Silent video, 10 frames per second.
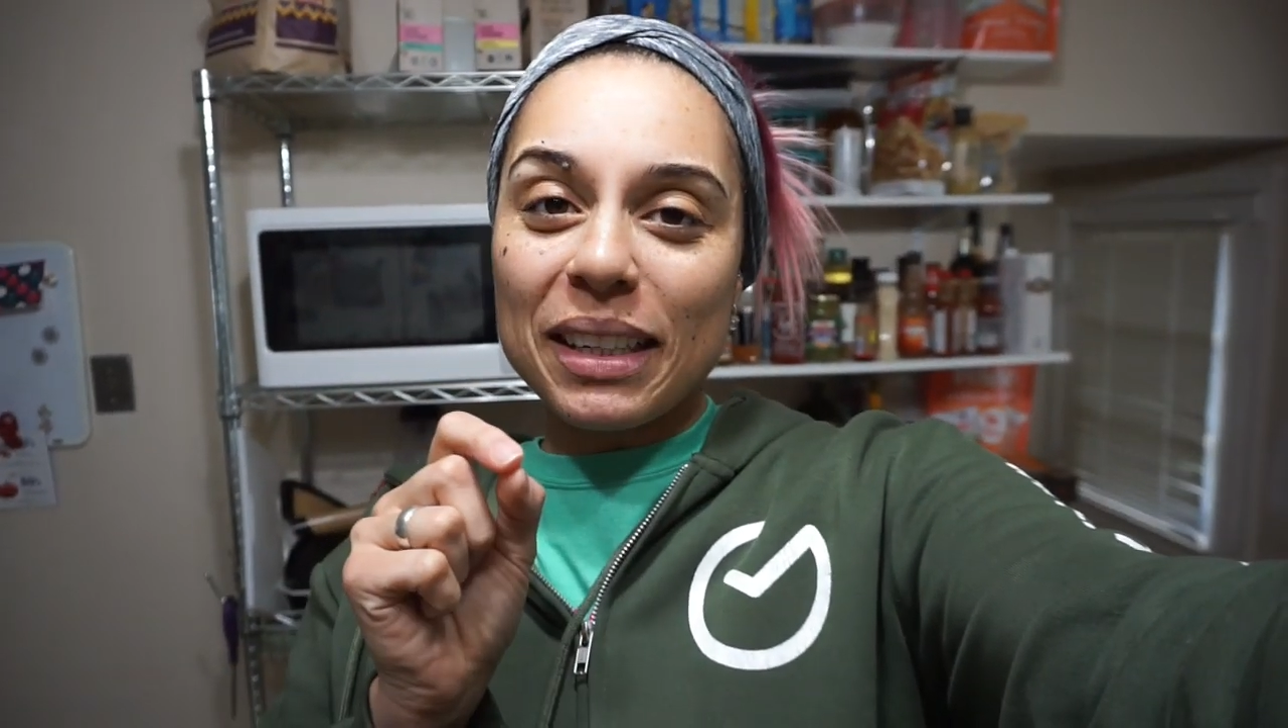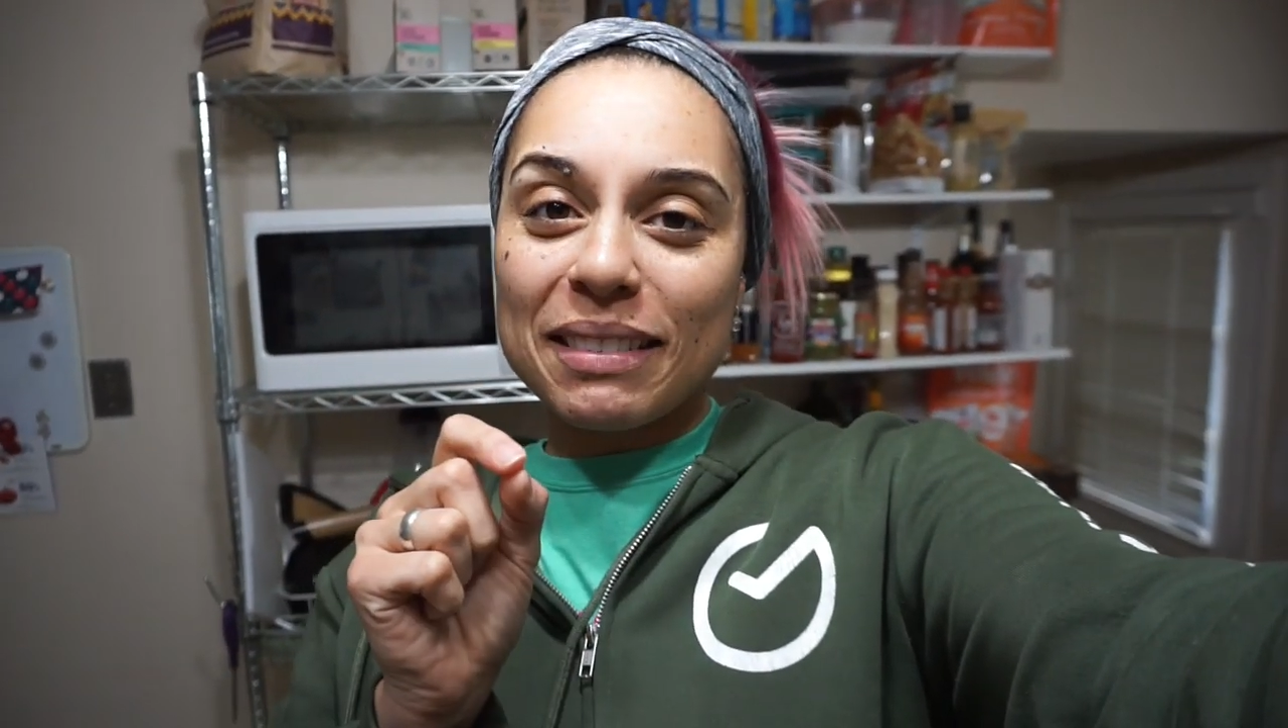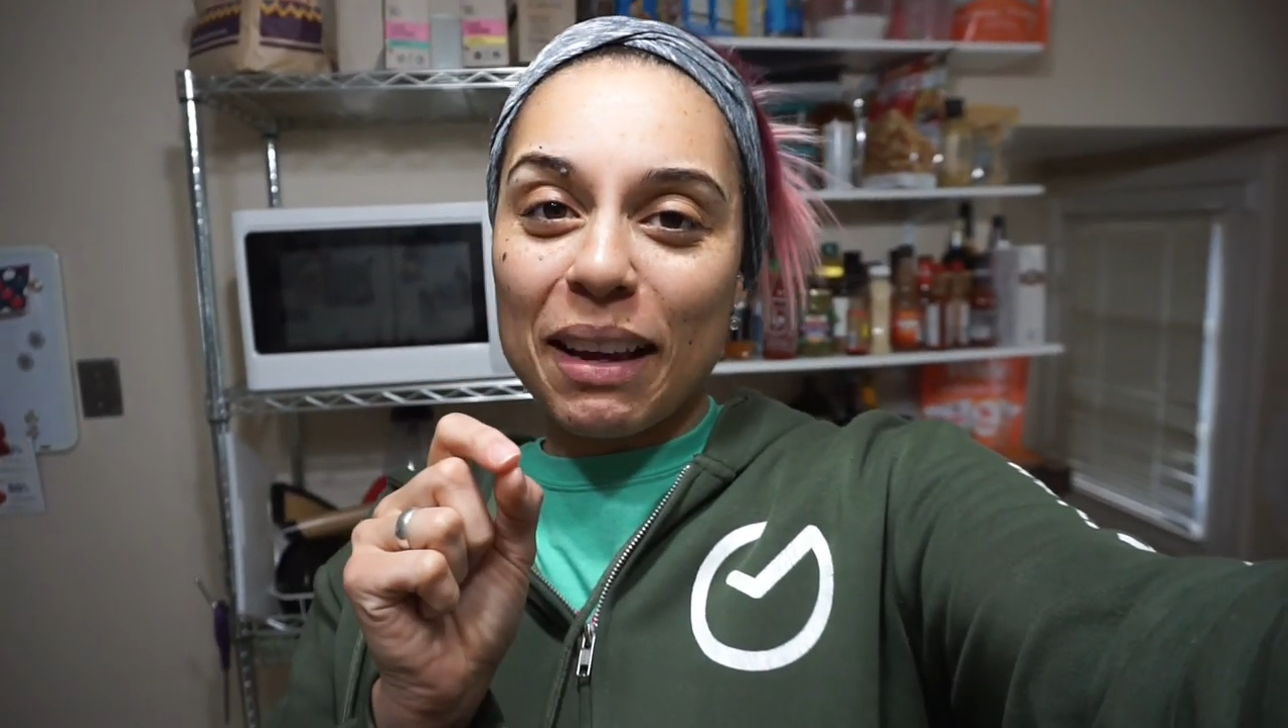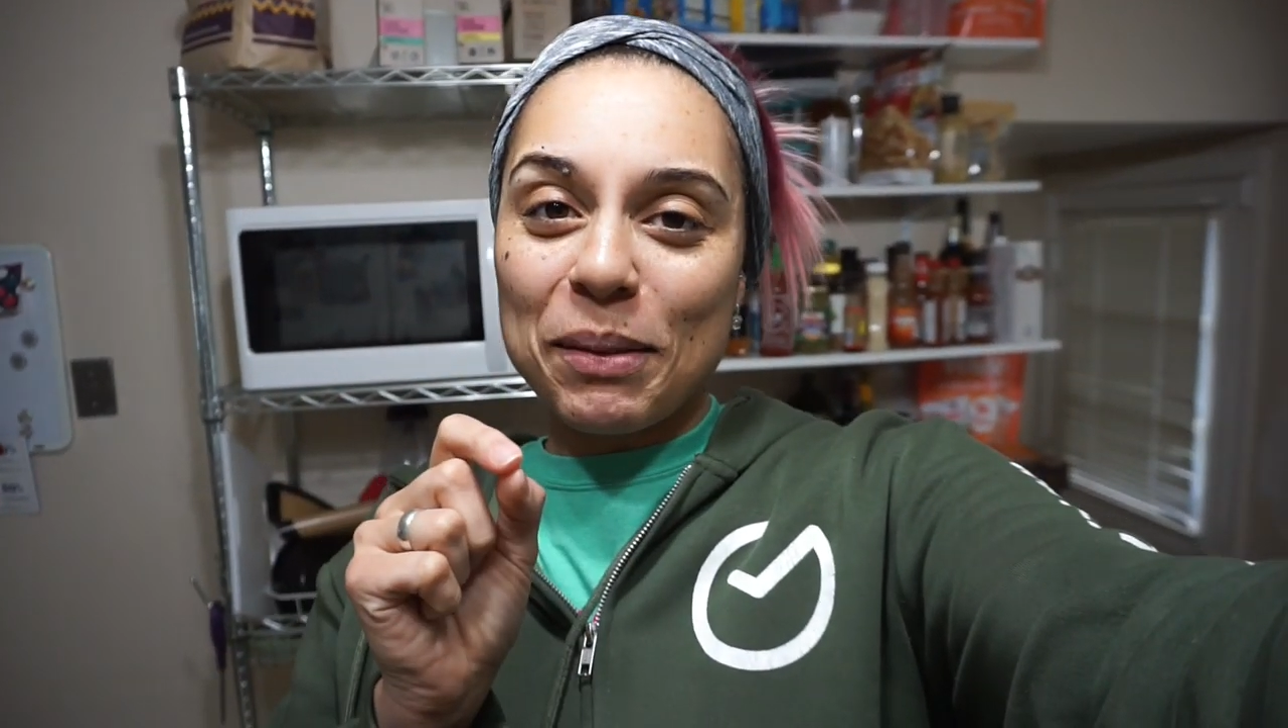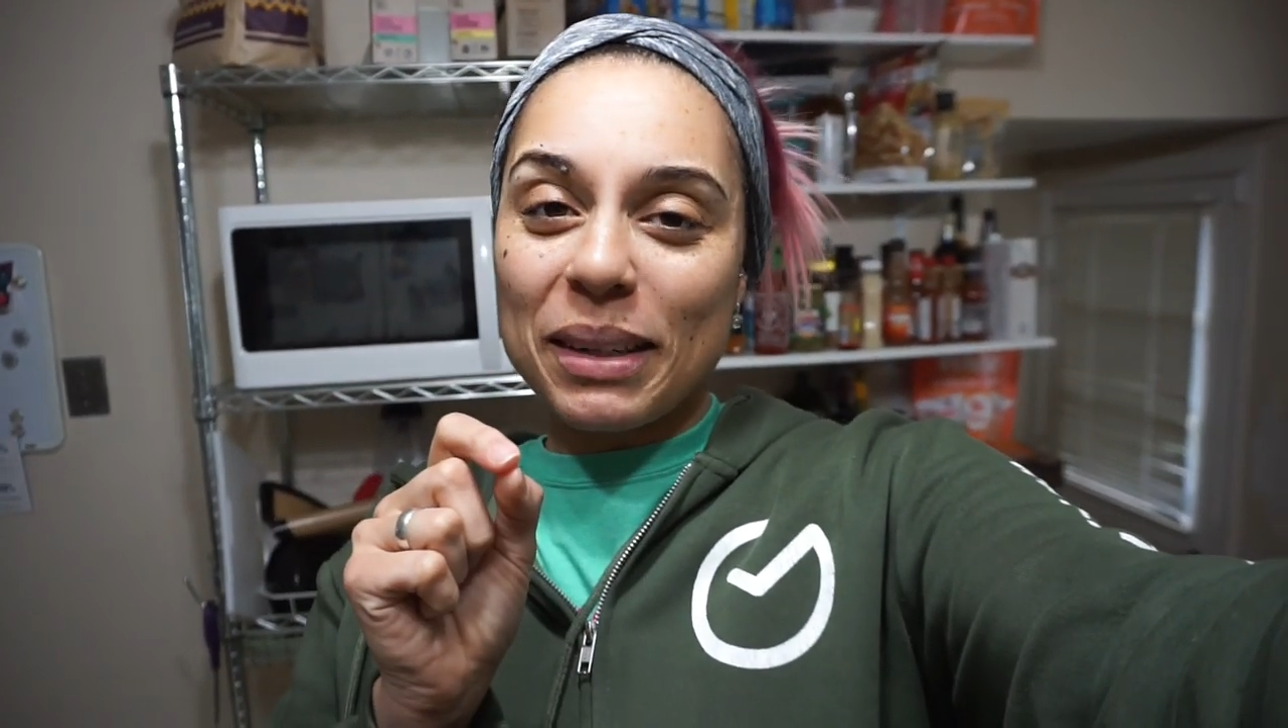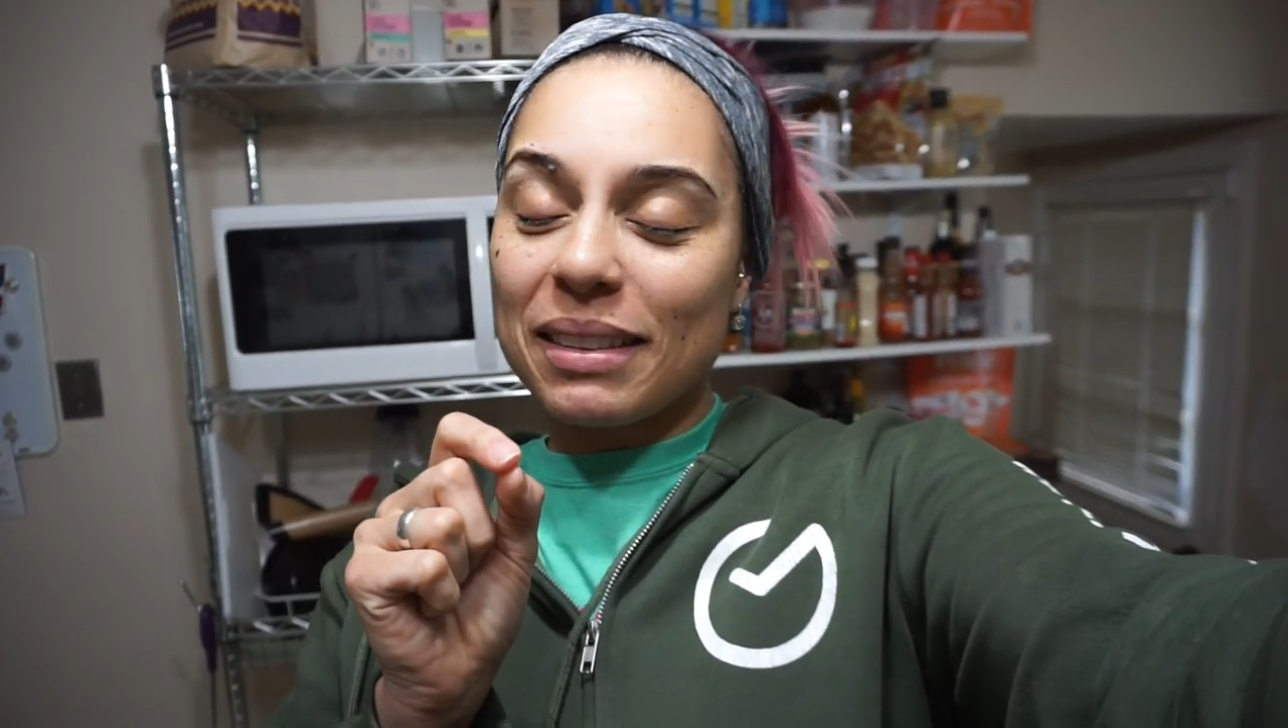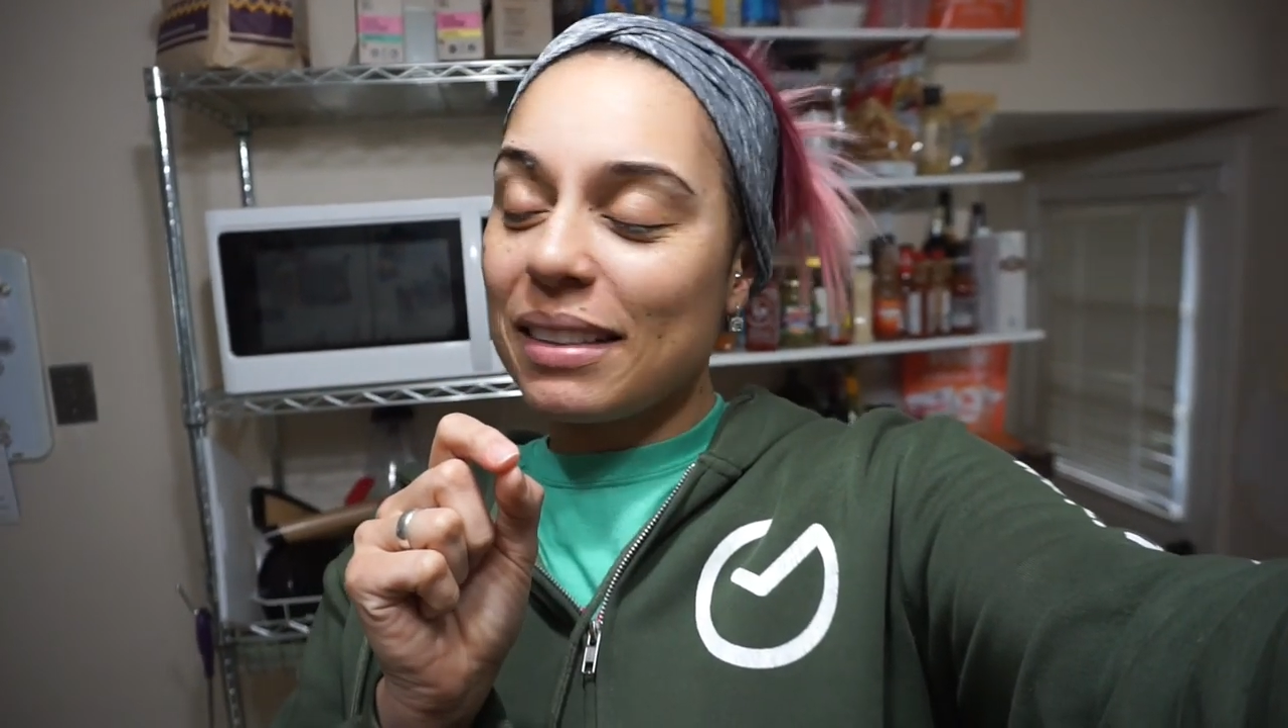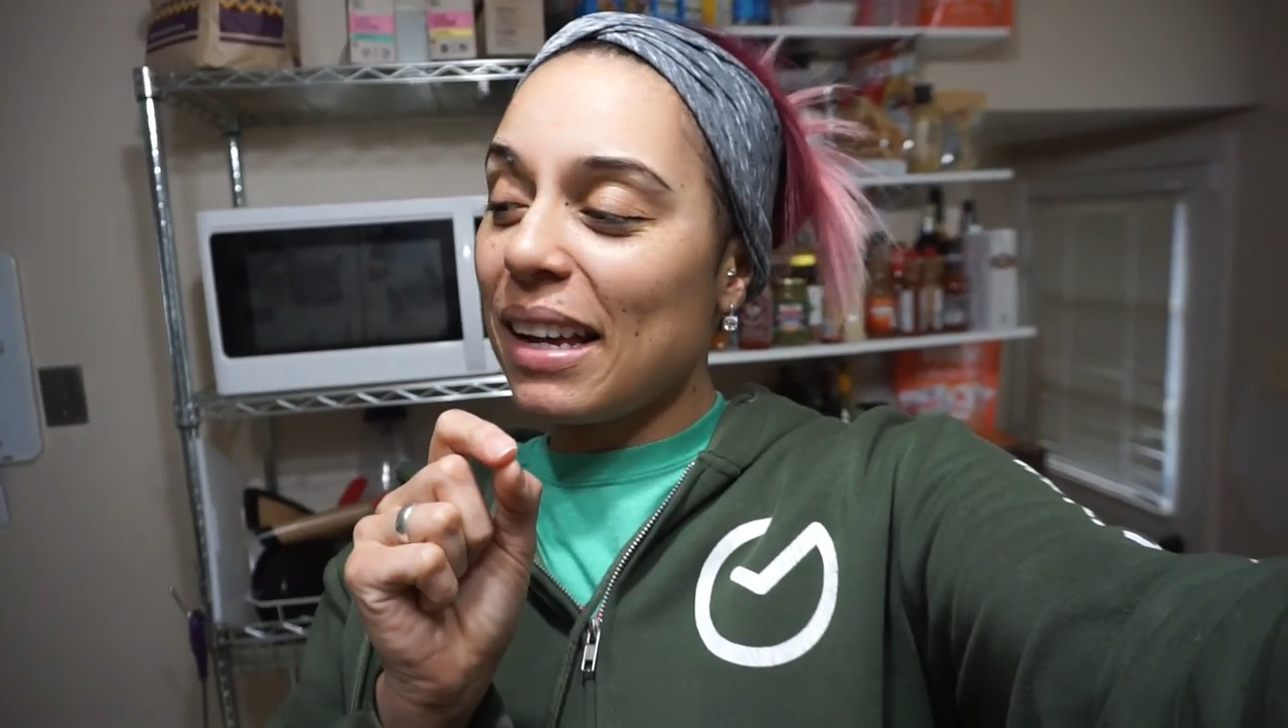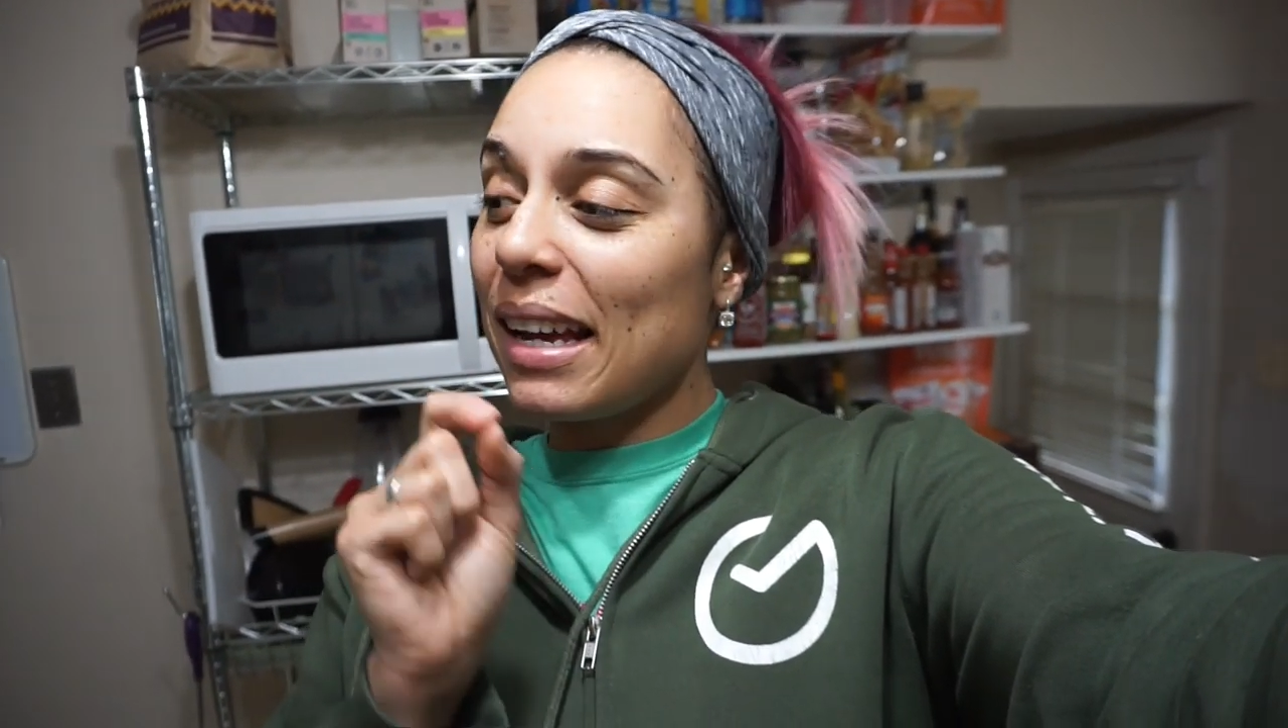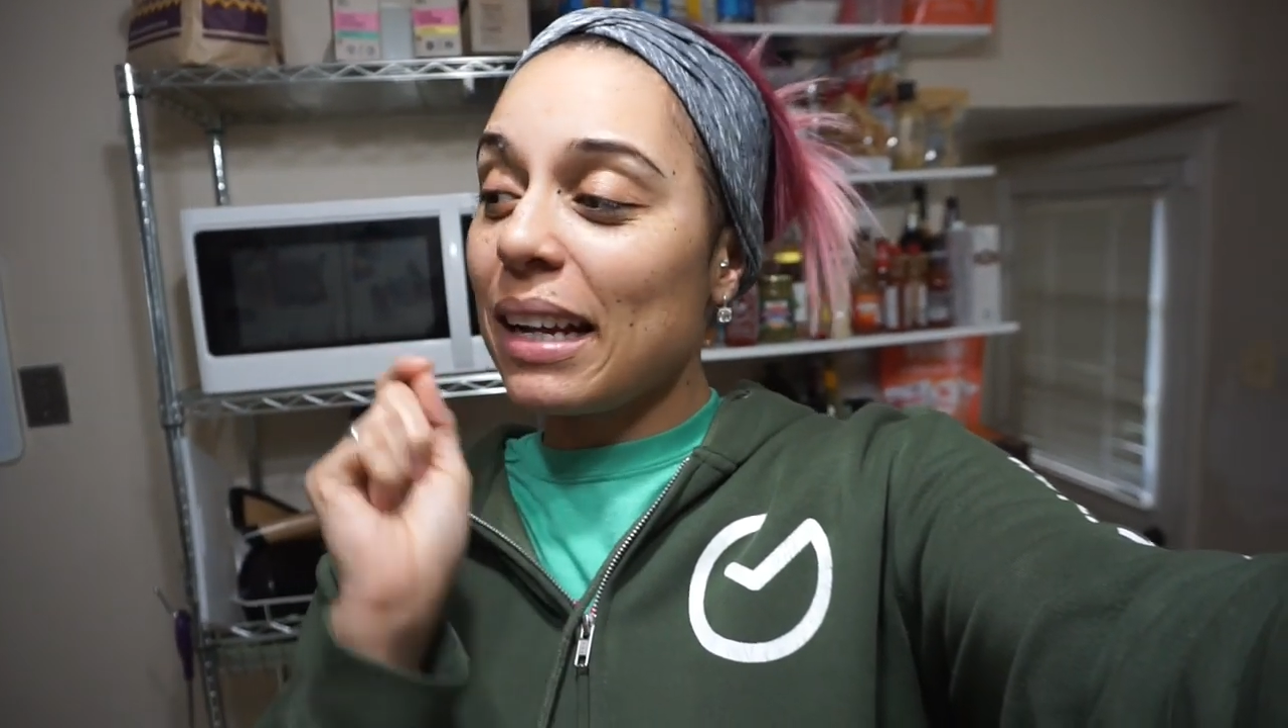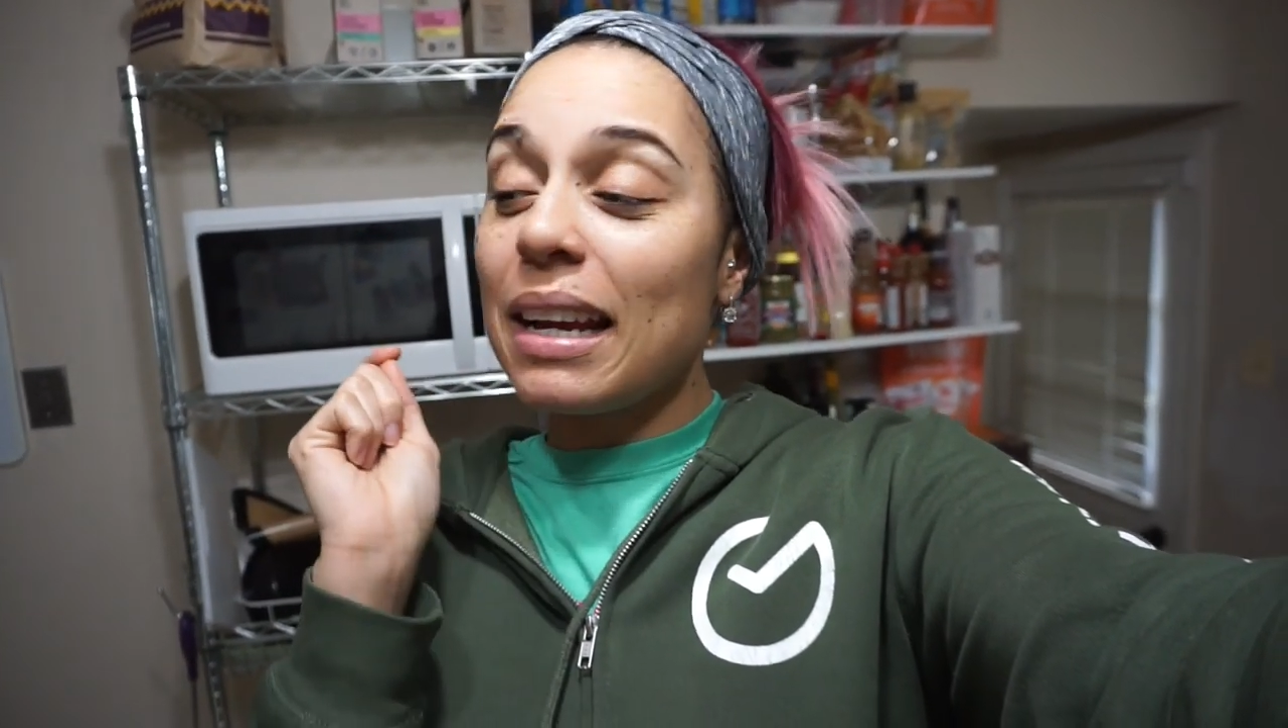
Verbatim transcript: looks like when it's done